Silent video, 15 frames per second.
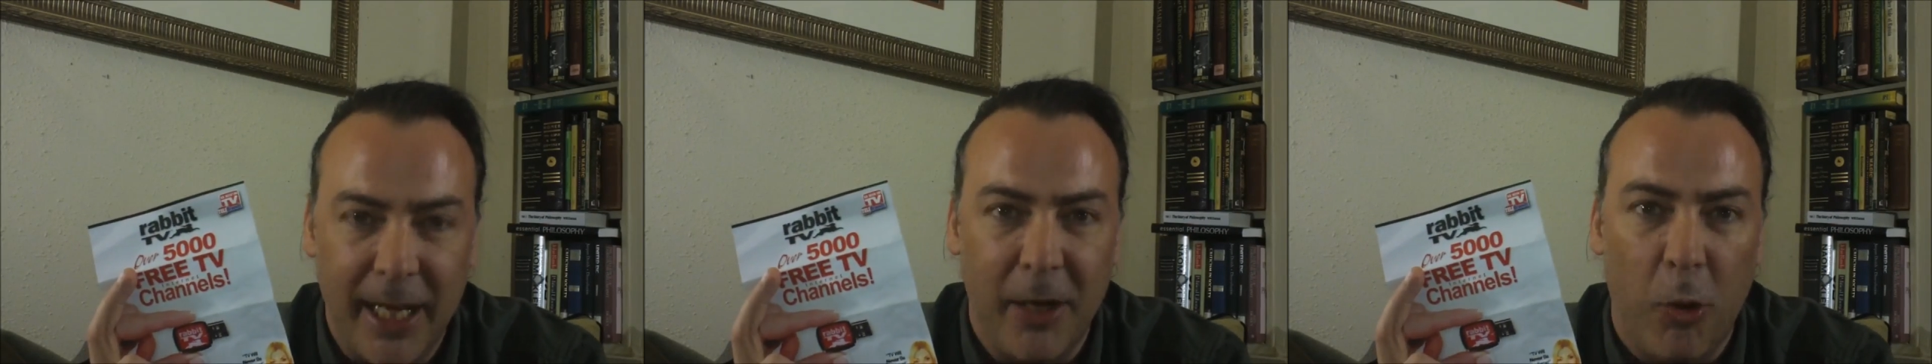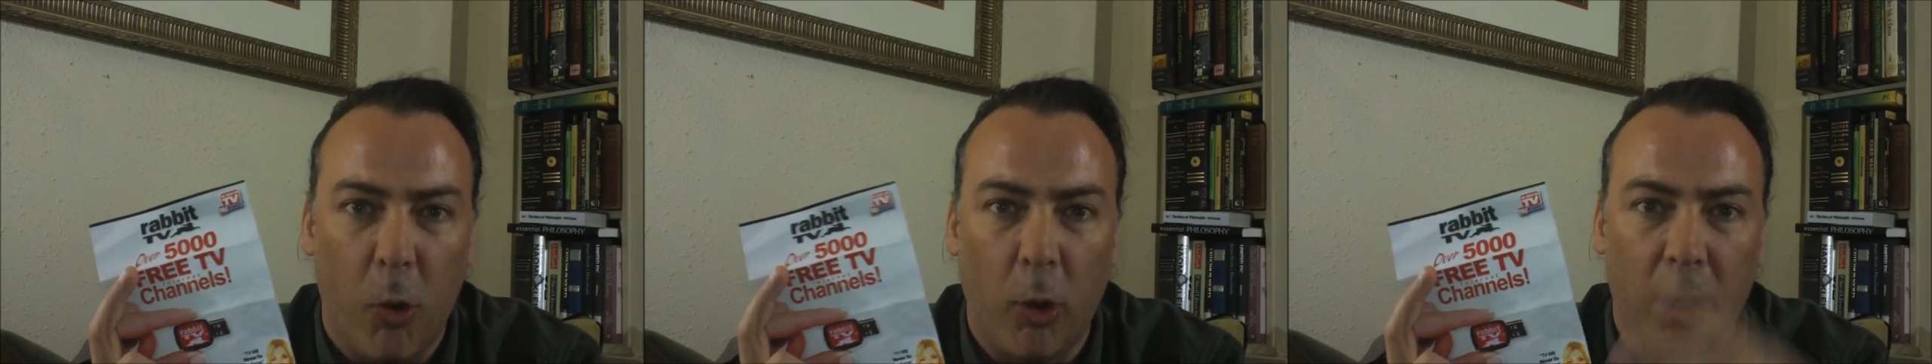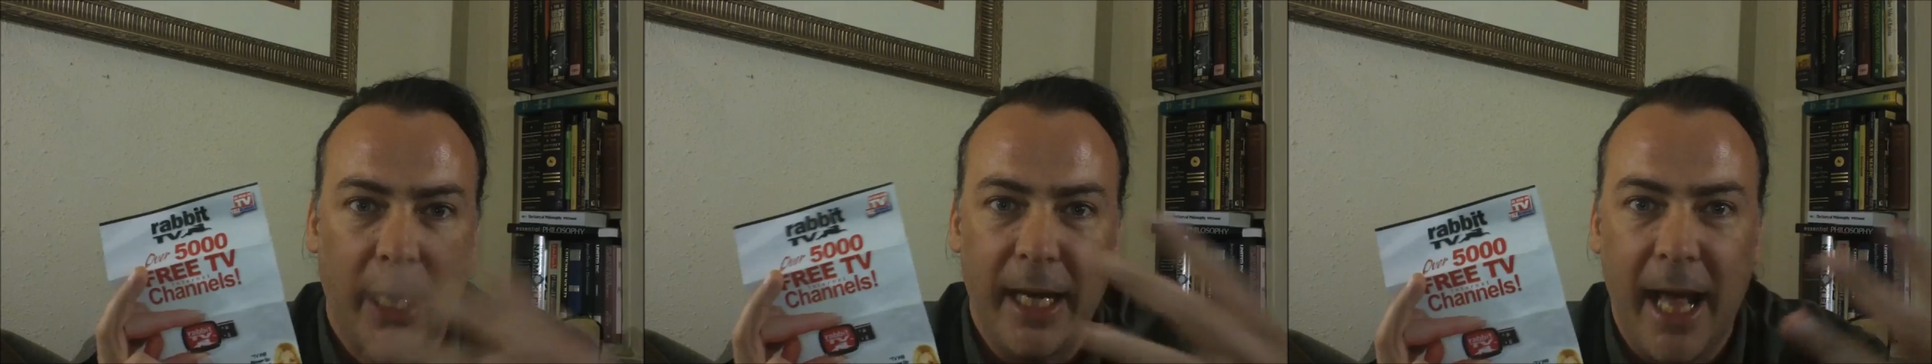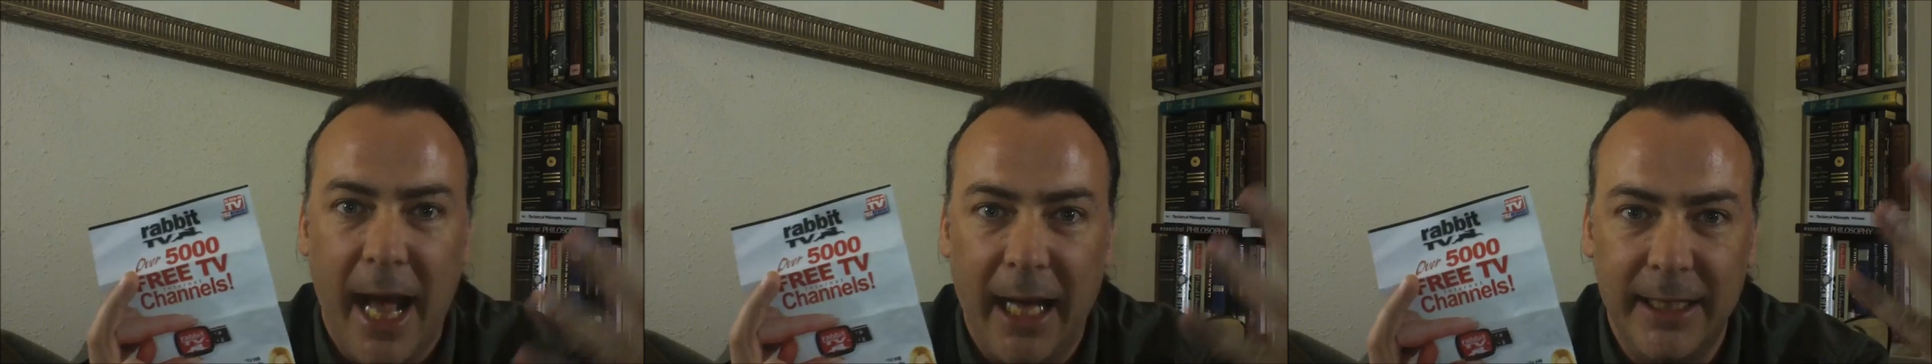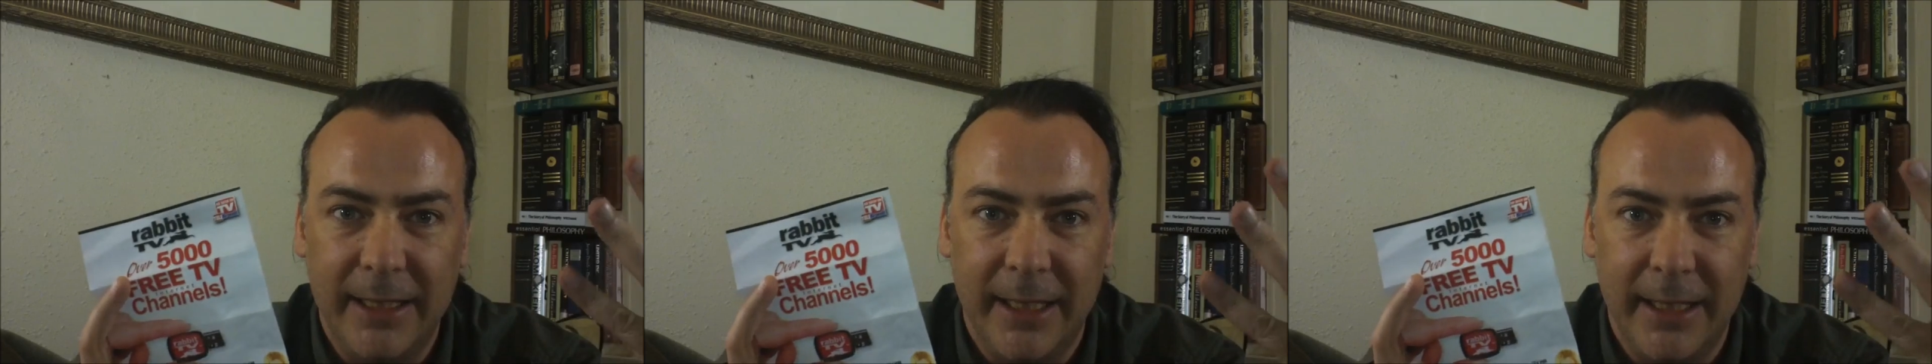that it
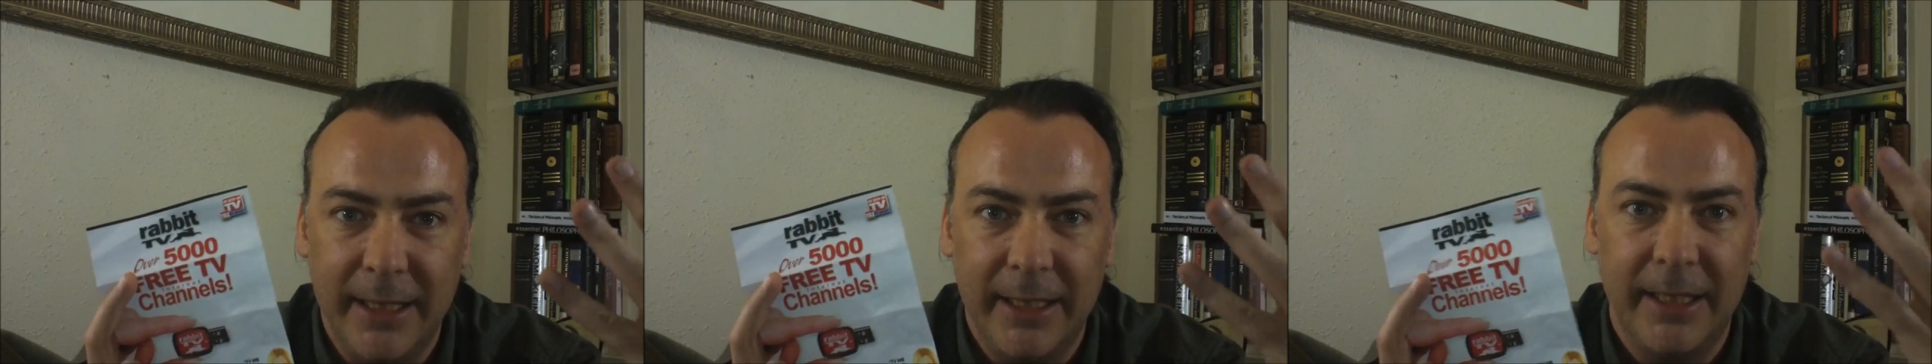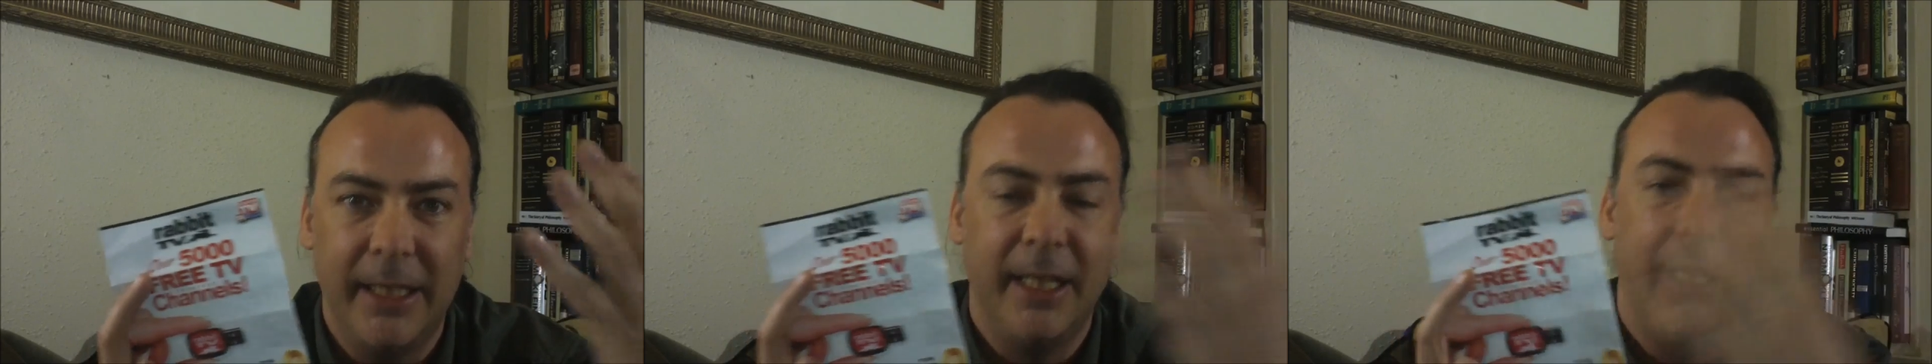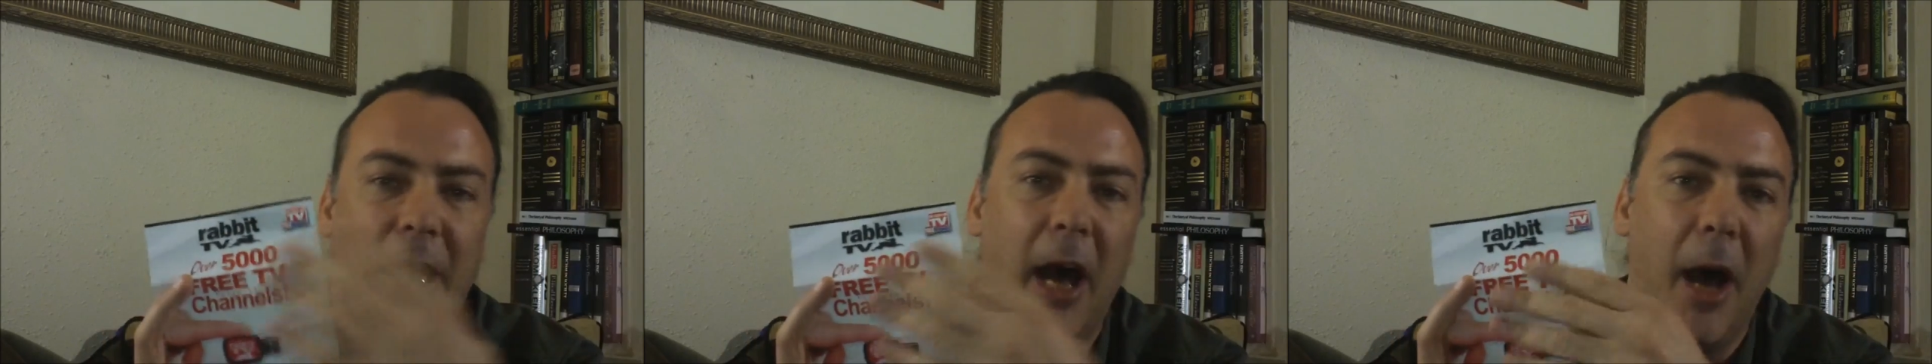organizes,